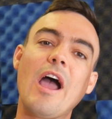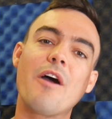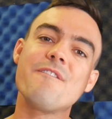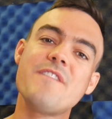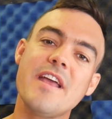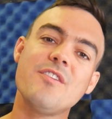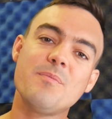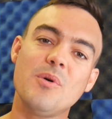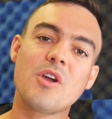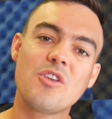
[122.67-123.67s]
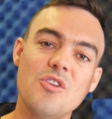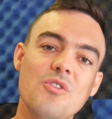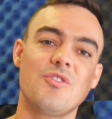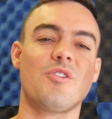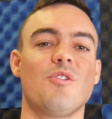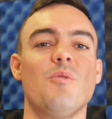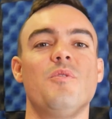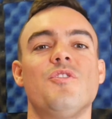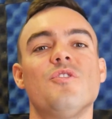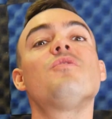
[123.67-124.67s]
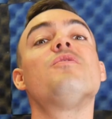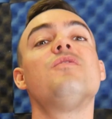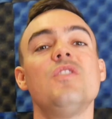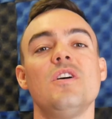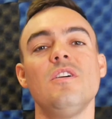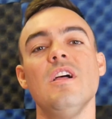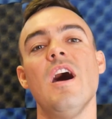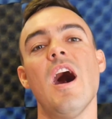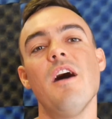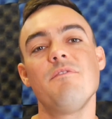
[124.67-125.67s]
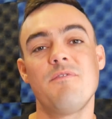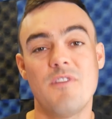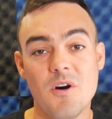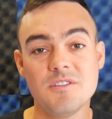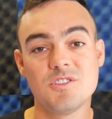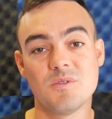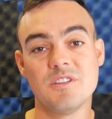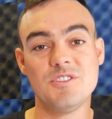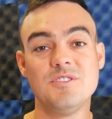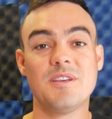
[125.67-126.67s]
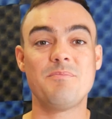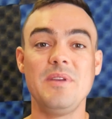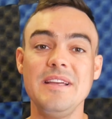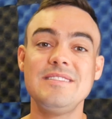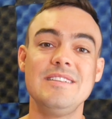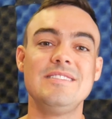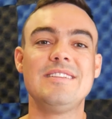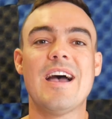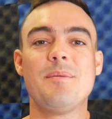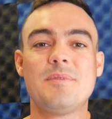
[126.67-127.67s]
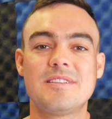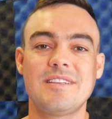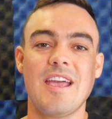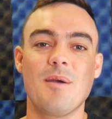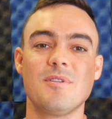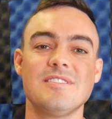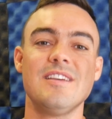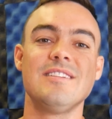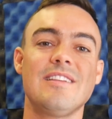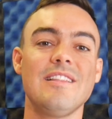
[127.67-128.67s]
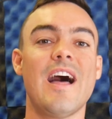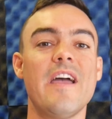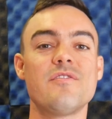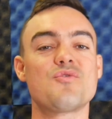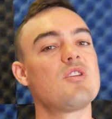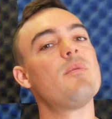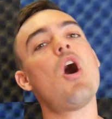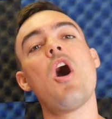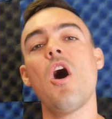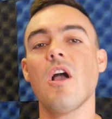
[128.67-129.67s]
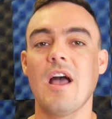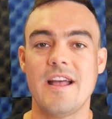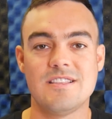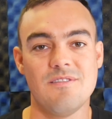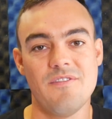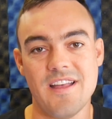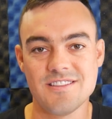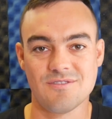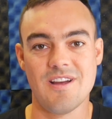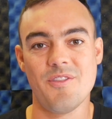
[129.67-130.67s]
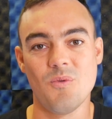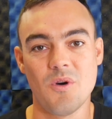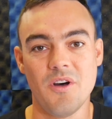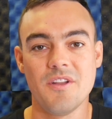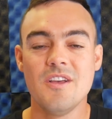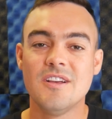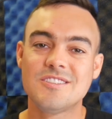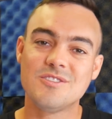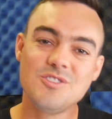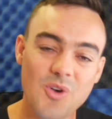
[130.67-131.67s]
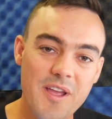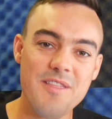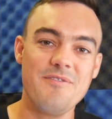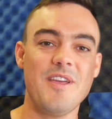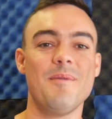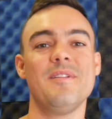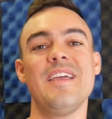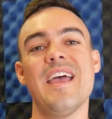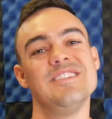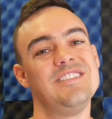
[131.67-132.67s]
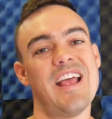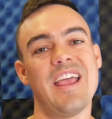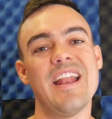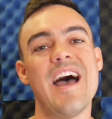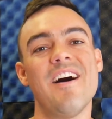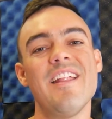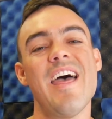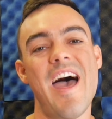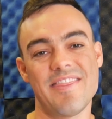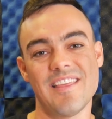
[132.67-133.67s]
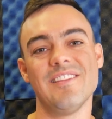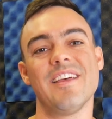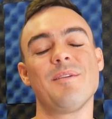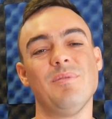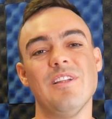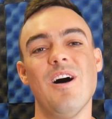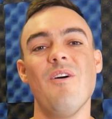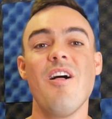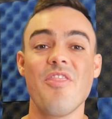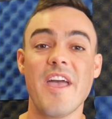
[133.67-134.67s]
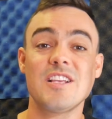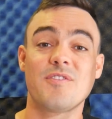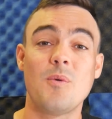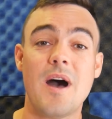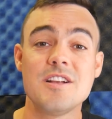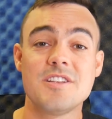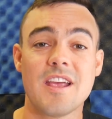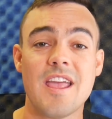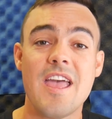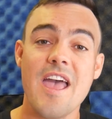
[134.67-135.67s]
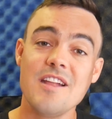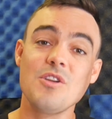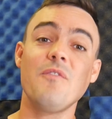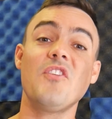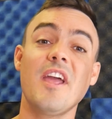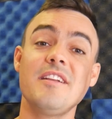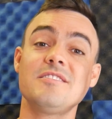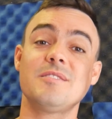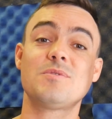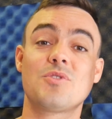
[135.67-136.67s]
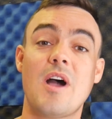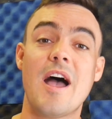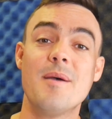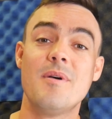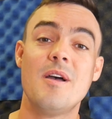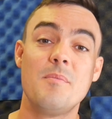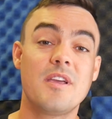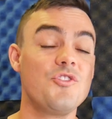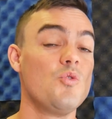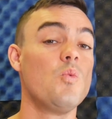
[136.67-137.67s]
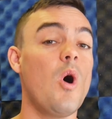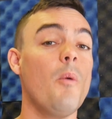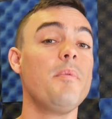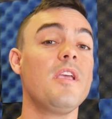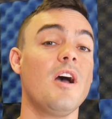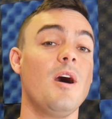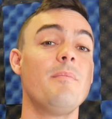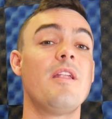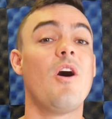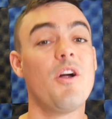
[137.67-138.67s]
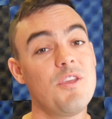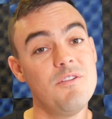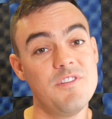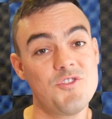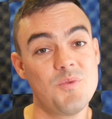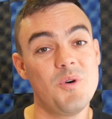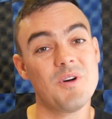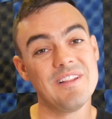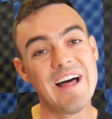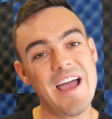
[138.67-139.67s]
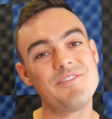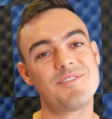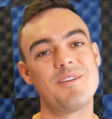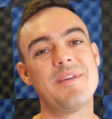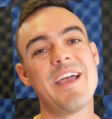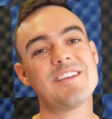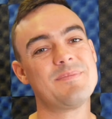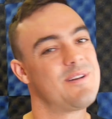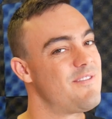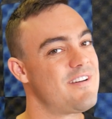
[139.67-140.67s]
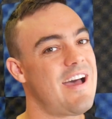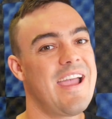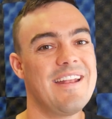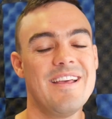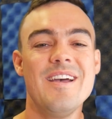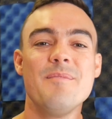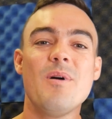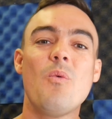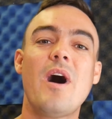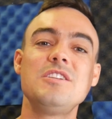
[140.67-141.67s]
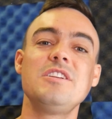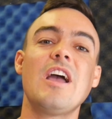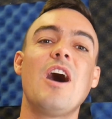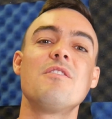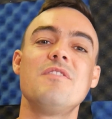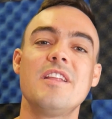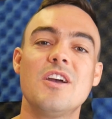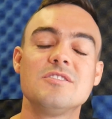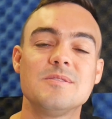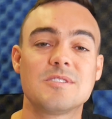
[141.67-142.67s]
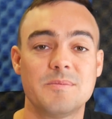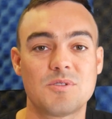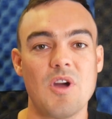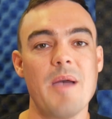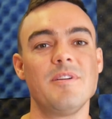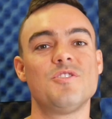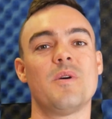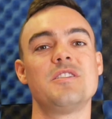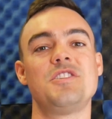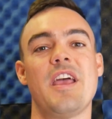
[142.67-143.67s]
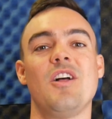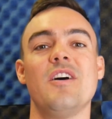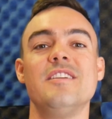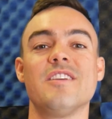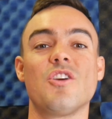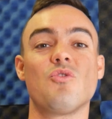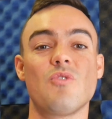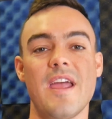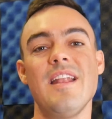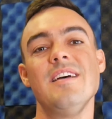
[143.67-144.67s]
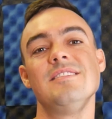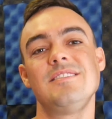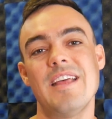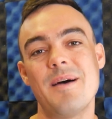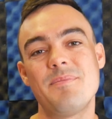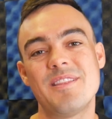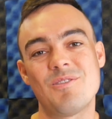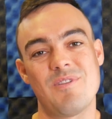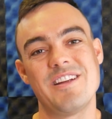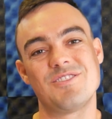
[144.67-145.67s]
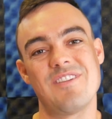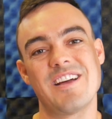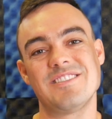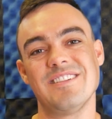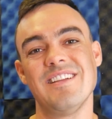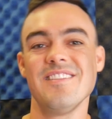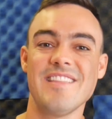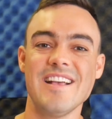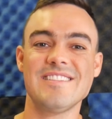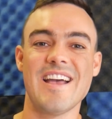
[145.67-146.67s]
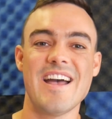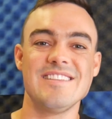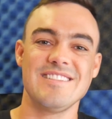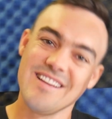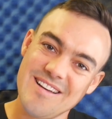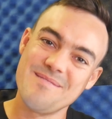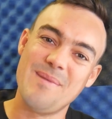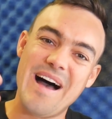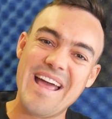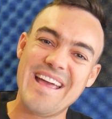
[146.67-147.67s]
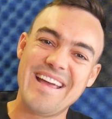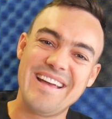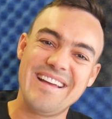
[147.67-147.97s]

our Facebook user group, which is full of folks who are using PTZOptics cameras to live stream all kinds of events around the world. So join the family and check it out at the link below. Thanks for watching, and don't forget to subscribe, because you won't become an audiovisual or live streaming expert overnight, but watching our videos and subscribing to our channel is a great step in the right direction. Thanks, guys. Bye.